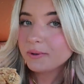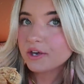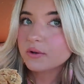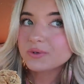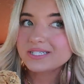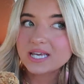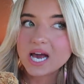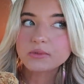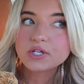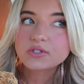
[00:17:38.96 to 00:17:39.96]
would be good with
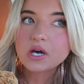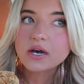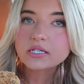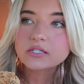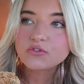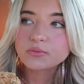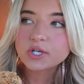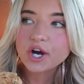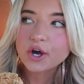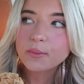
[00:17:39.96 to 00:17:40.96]
Diablo sauce from
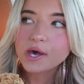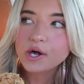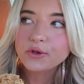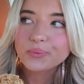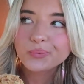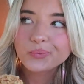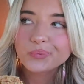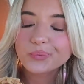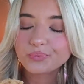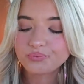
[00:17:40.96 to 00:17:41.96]
Taco Bell.
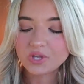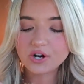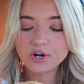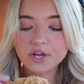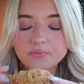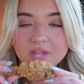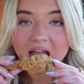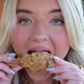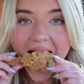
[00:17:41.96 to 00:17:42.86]
I don't know.